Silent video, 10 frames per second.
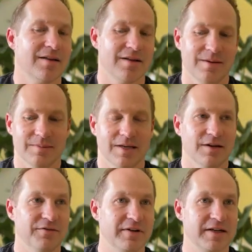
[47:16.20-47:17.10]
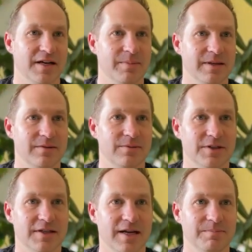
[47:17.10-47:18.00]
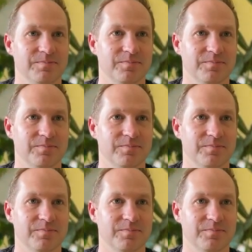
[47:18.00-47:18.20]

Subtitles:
I don't feel like typing. We'll say,